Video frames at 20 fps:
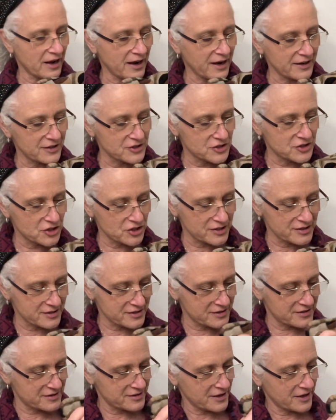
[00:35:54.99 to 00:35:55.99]

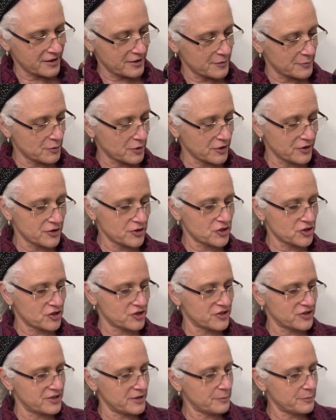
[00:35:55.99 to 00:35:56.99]
I'm going to
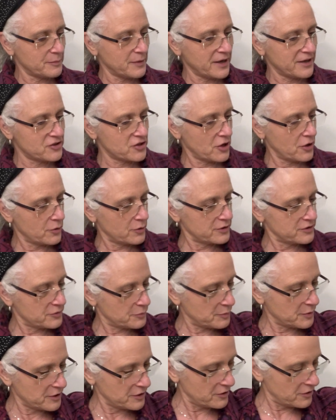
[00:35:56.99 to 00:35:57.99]
dip my toe into
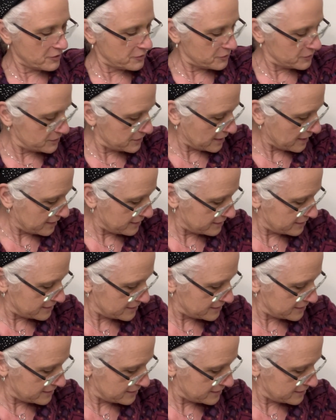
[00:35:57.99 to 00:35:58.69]
pillows and